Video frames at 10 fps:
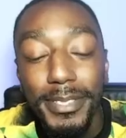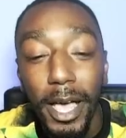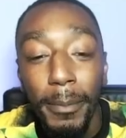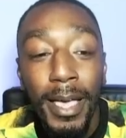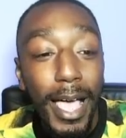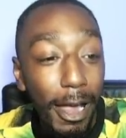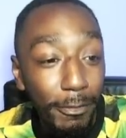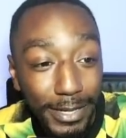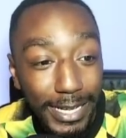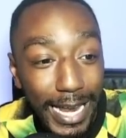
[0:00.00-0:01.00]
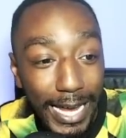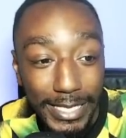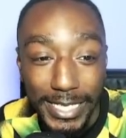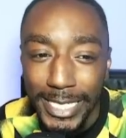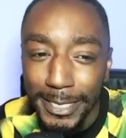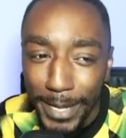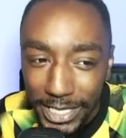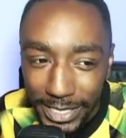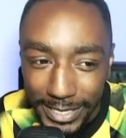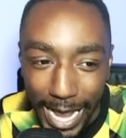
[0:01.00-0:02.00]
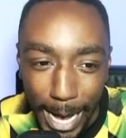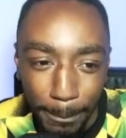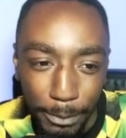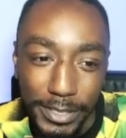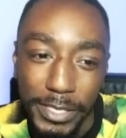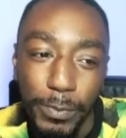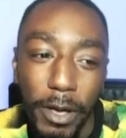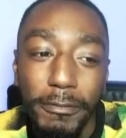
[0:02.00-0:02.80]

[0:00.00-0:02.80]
up. I really like this, especially the high press as well.